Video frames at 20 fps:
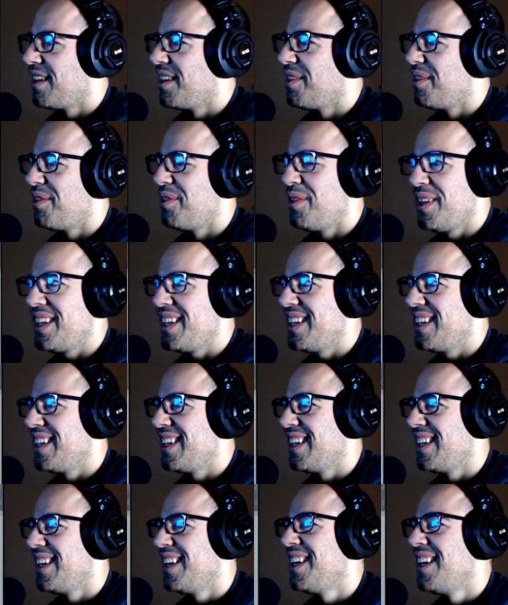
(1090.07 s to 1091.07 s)
What
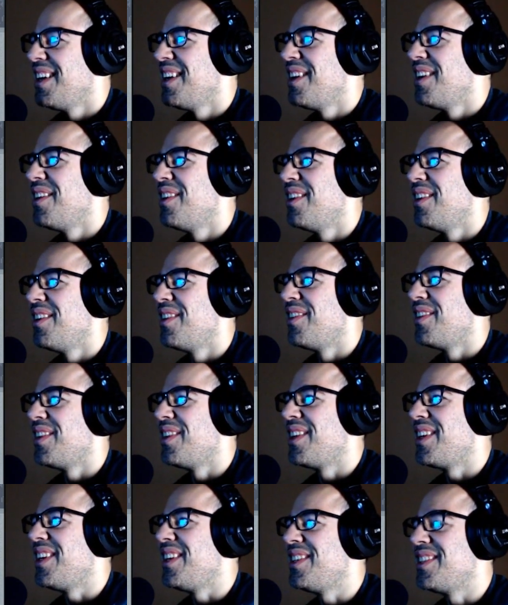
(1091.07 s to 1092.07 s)

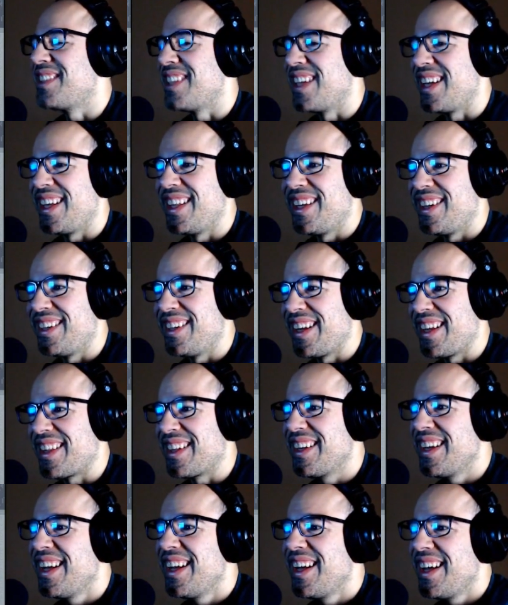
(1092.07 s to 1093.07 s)
are you saying there,
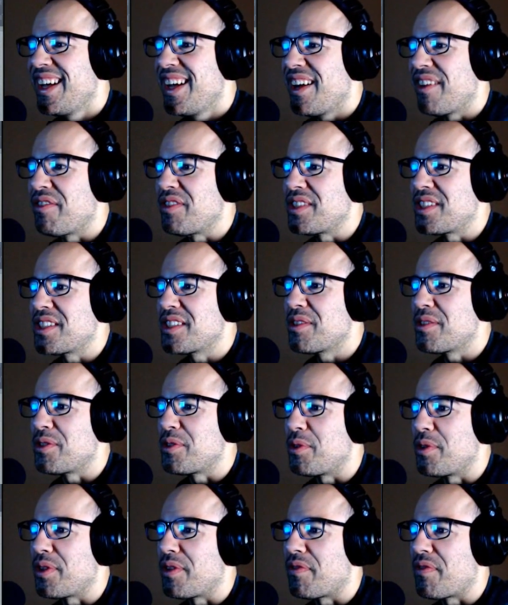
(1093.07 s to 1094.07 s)
Nathan?
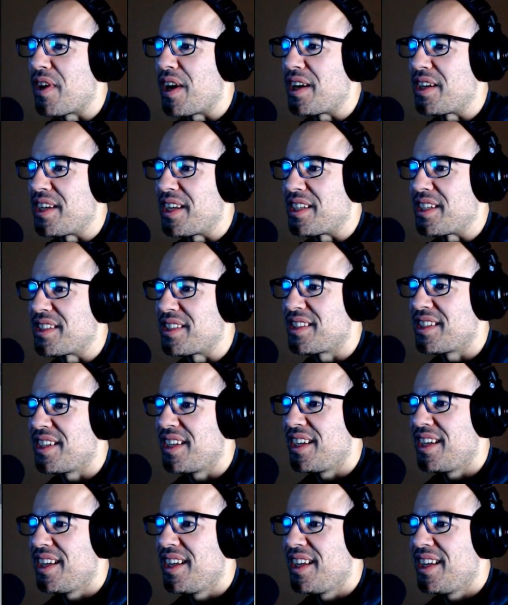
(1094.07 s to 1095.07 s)
Francisco's doing the fire
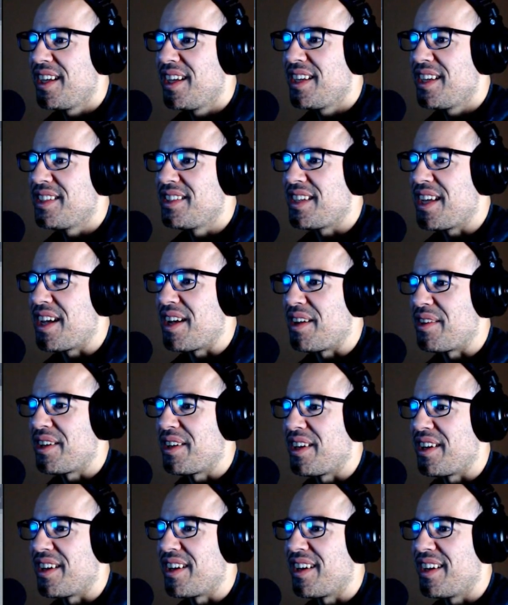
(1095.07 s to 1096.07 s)
dance down
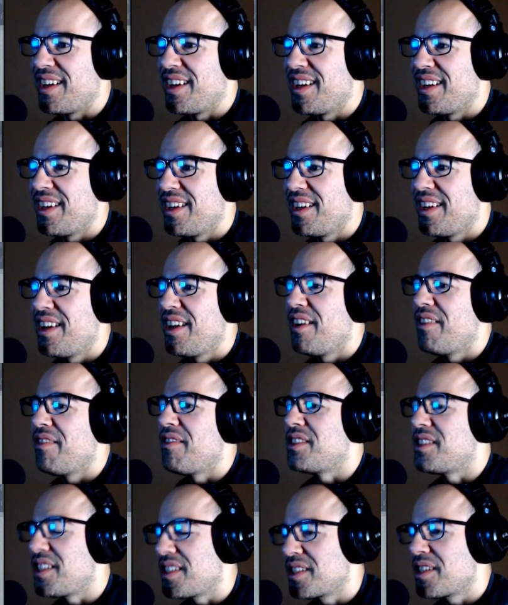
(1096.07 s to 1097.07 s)
here.
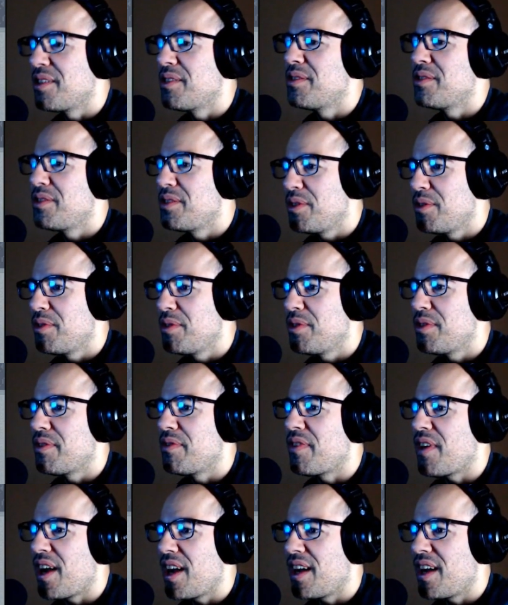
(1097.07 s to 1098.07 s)
Francisco's doing the
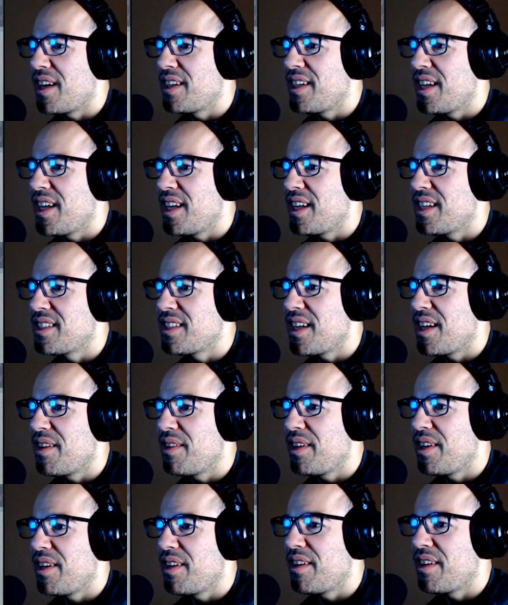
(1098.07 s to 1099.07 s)
fire dance down
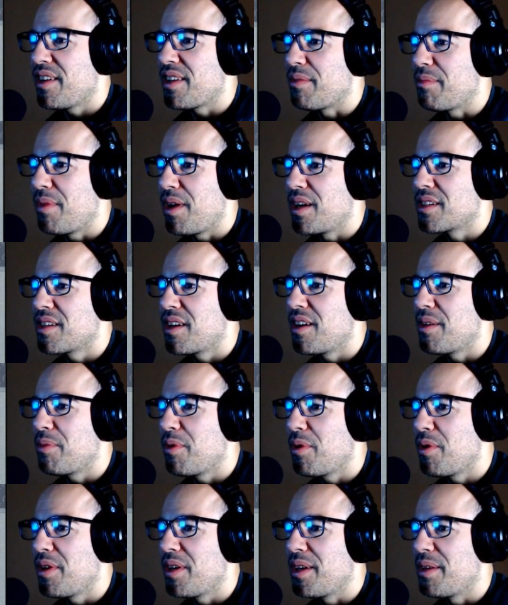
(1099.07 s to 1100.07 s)
here at the Moncar
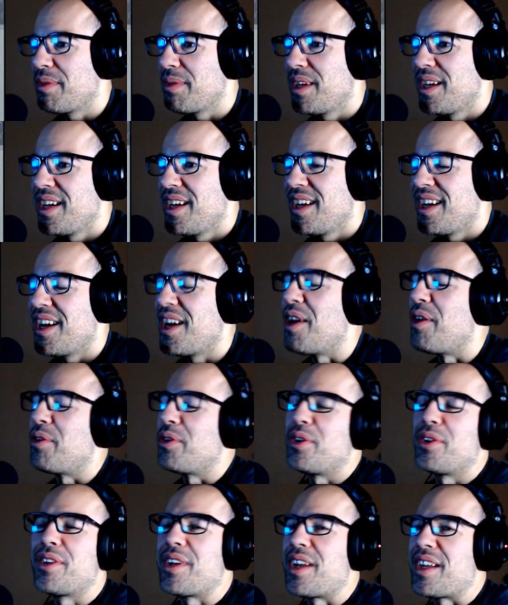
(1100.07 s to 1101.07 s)
Emporium. Oh,
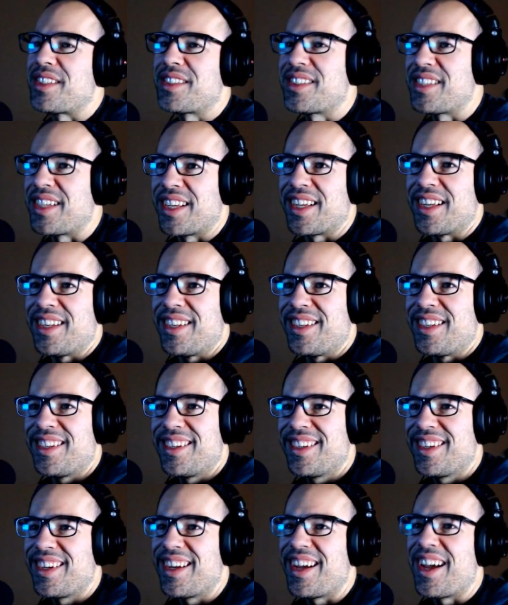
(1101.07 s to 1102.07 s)
you're not singing.
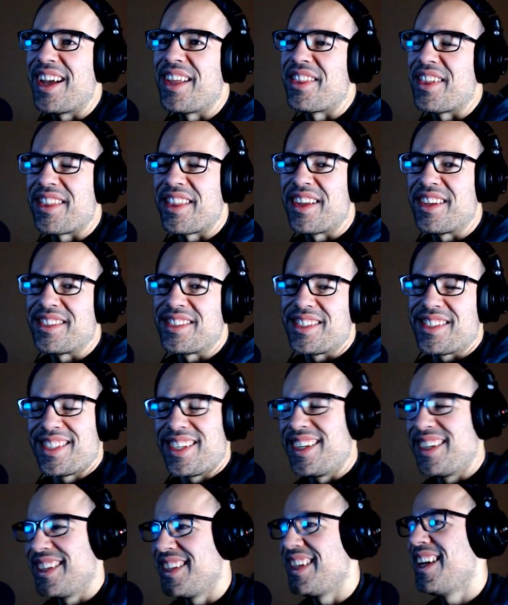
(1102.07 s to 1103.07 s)
I thought that was just
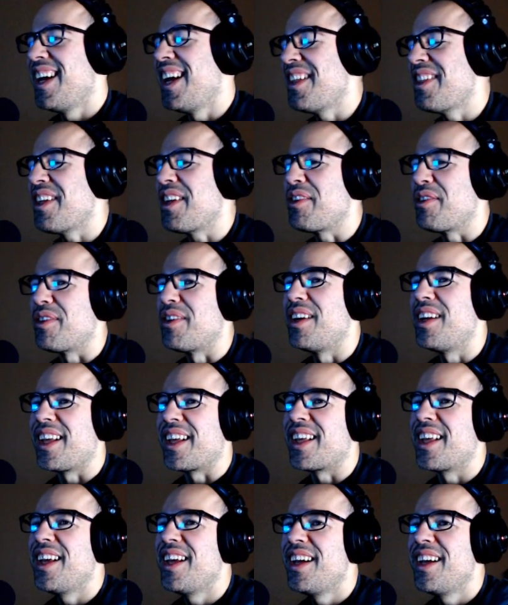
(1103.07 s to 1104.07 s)
I thought you were
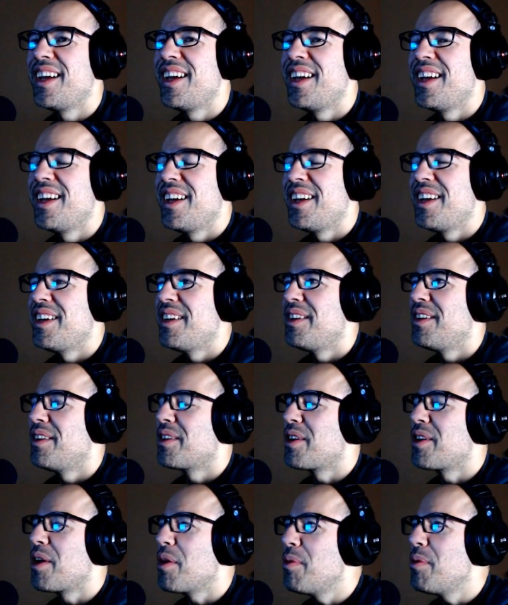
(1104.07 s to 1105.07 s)
like
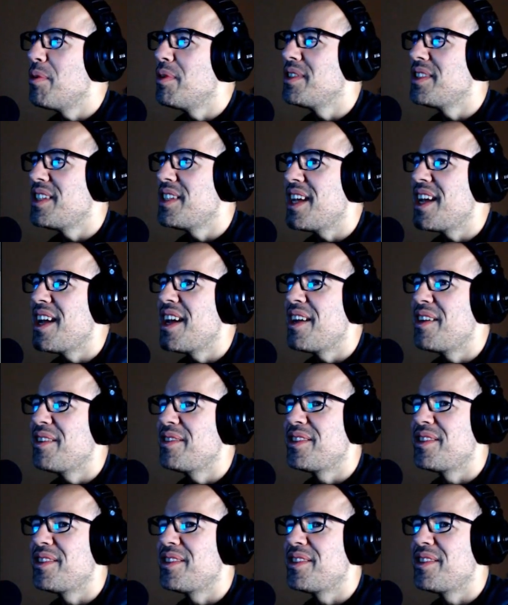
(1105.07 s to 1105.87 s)
going down to the